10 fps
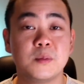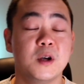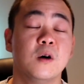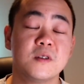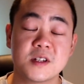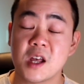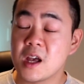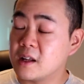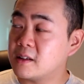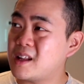be honest,
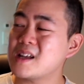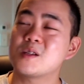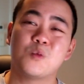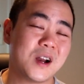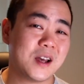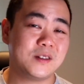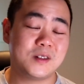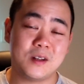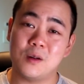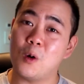that's what I
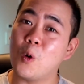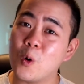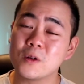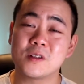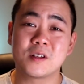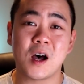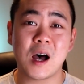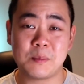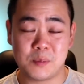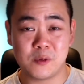did all the
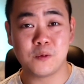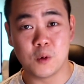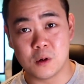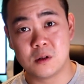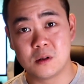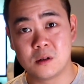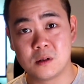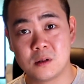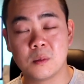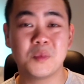time before.
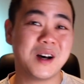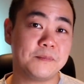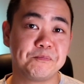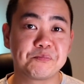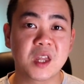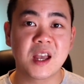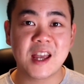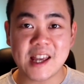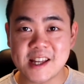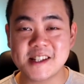But
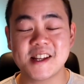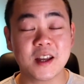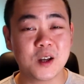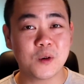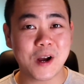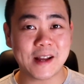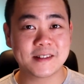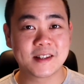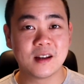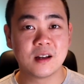is that
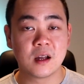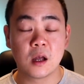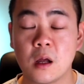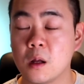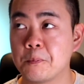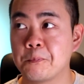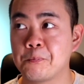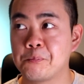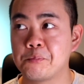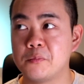correct?
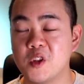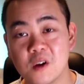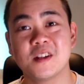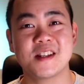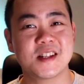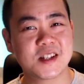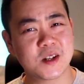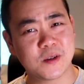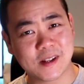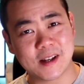Not
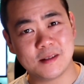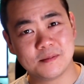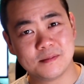necessarily.